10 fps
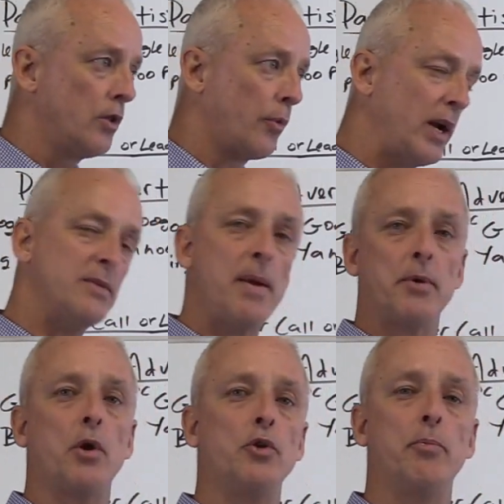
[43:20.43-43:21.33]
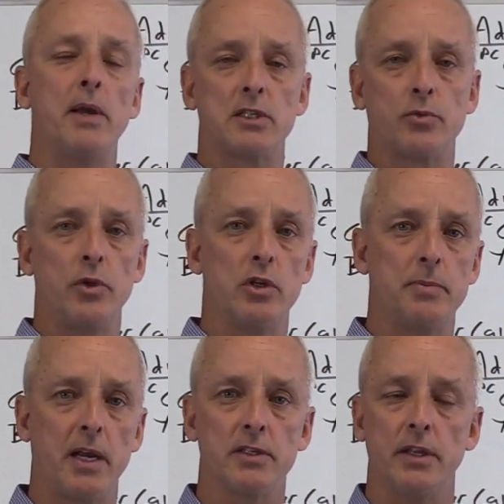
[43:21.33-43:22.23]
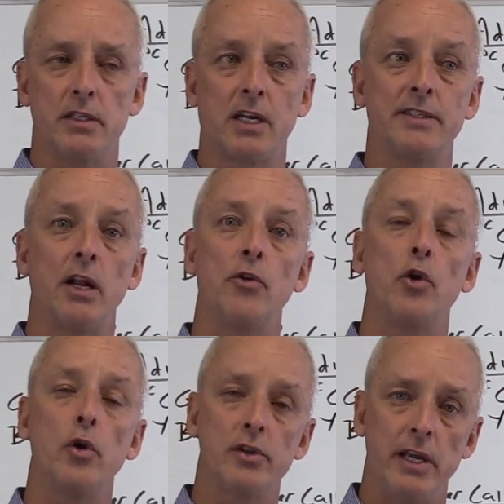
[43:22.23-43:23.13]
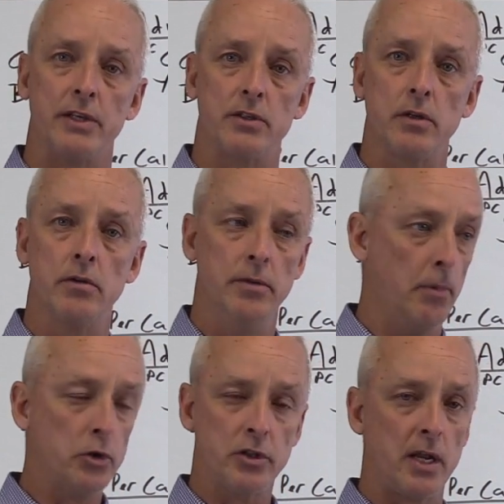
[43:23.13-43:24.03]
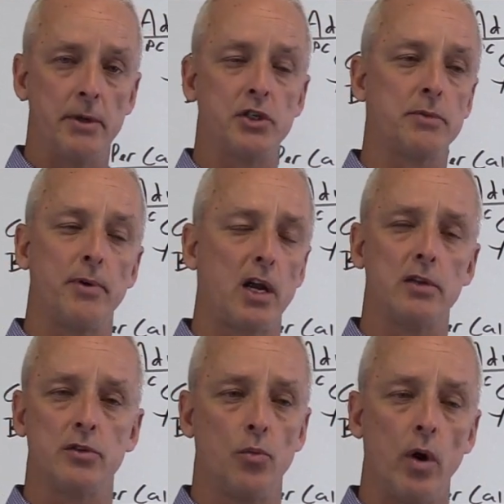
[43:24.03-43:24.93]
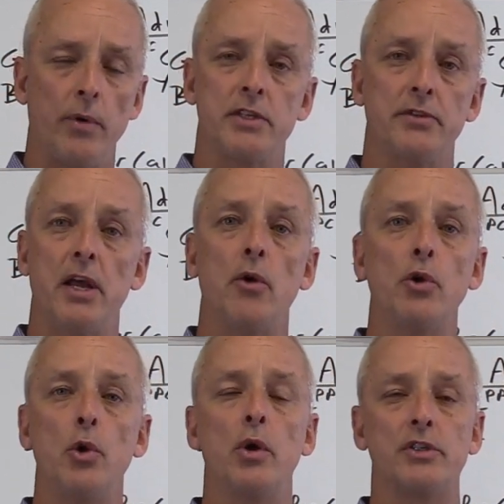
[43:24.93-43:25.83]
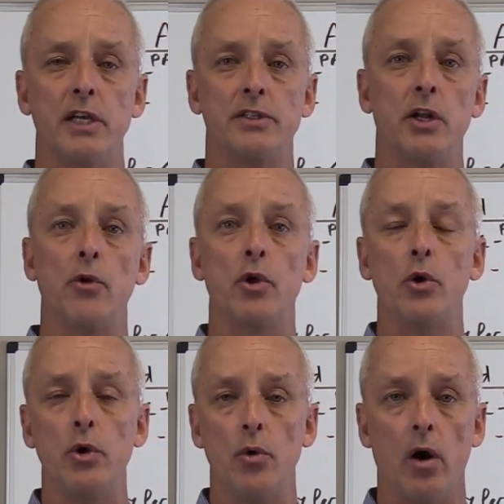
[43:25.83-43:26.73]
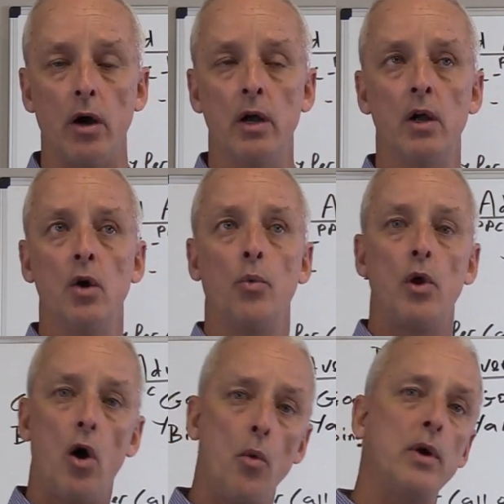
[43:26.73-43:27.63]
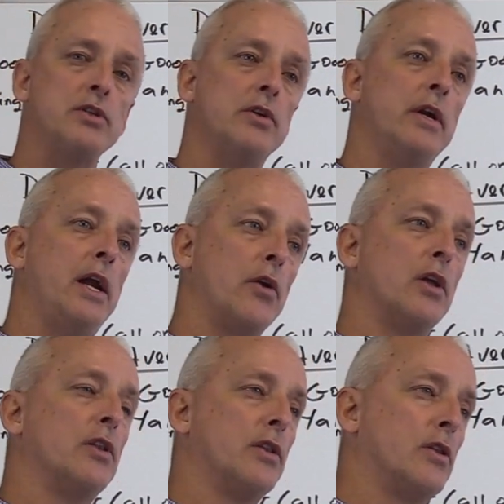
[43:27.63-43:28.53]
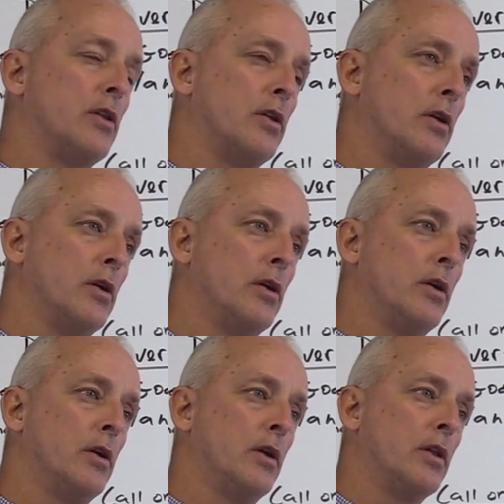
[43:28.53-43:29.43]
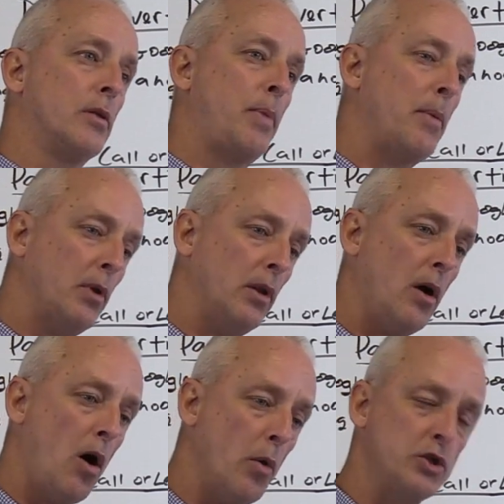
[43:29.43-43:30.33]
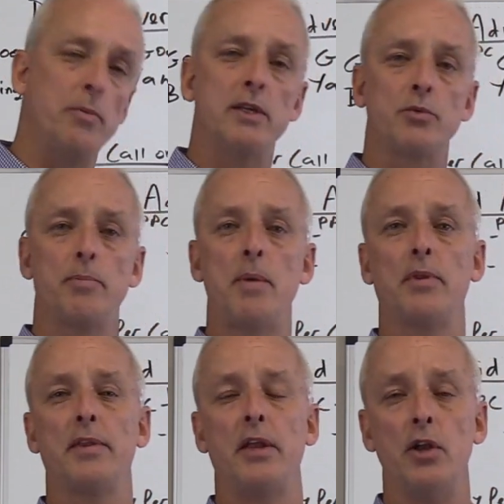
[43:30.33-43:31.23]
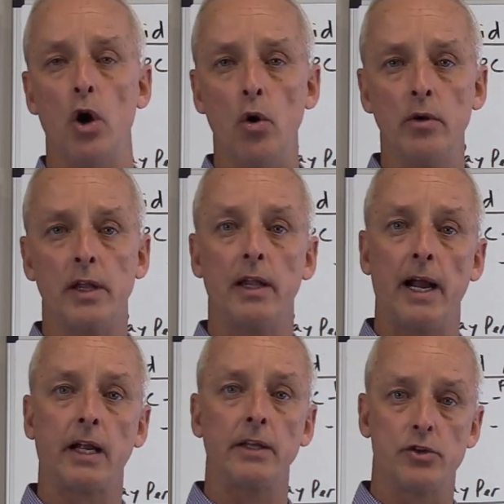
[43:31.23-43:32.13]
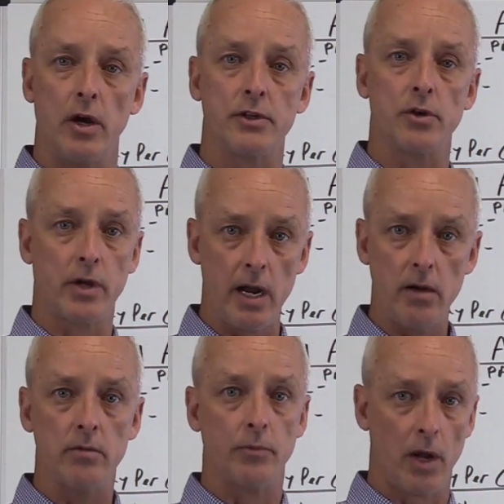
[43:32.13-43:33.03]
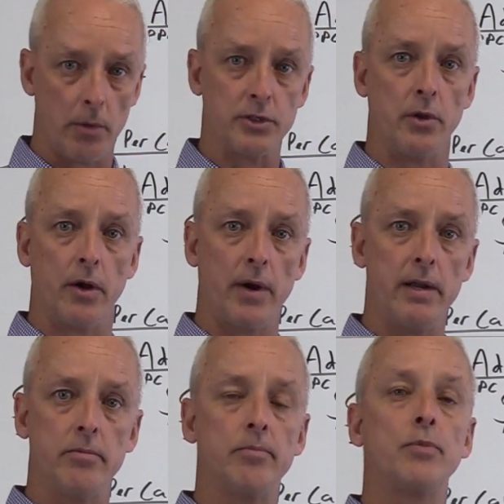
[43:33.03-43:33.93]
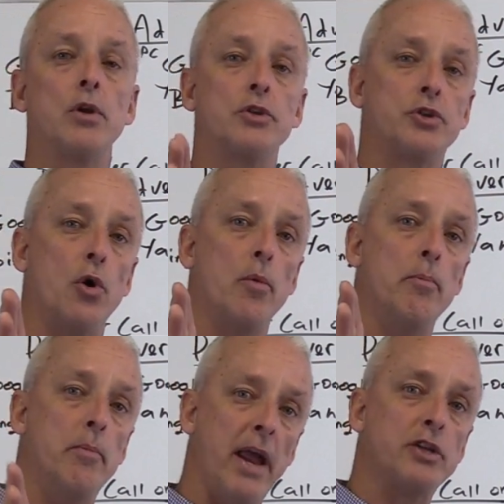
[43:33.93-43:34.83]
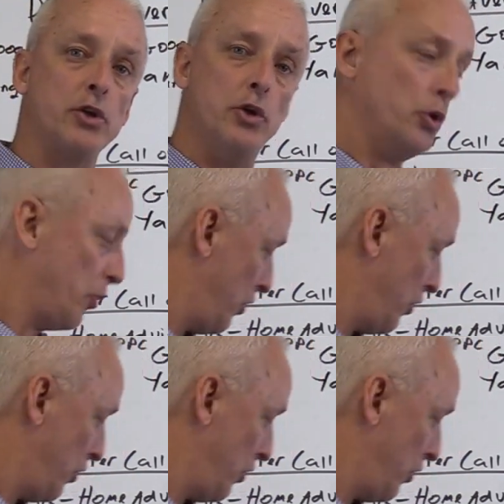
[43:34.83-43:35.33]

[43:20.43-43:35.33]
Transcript: The reason people don't do business with you is because of this, because they don't know you exist. Most of the time it's just because one reason. They don't know you exist. They don't know who you are. We always hear that people always do business with people that they know, they like, and they trust, okay? We always know that, right? So make sure you do